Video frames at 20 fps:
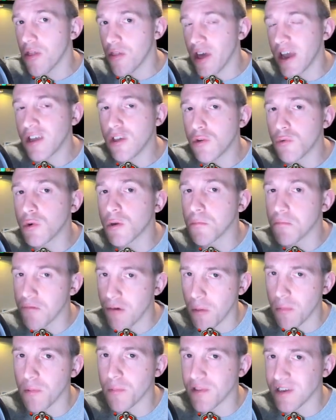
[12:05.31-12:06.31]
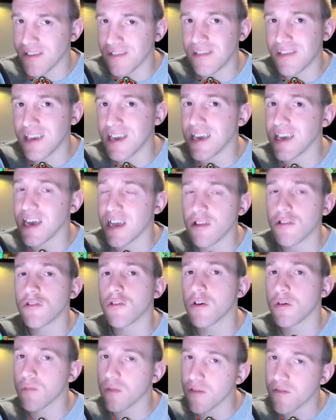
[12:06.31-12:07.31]
that you will probably see in
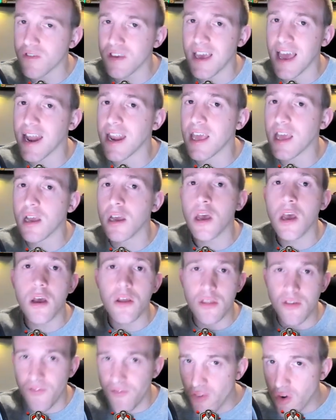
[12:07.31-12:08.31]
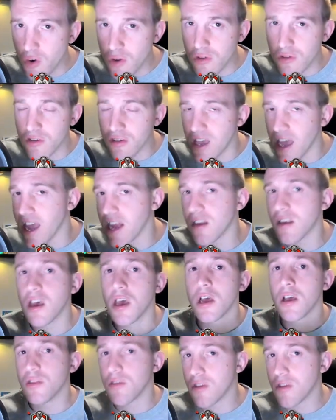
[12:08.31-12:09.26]
terms of getting the funnel set,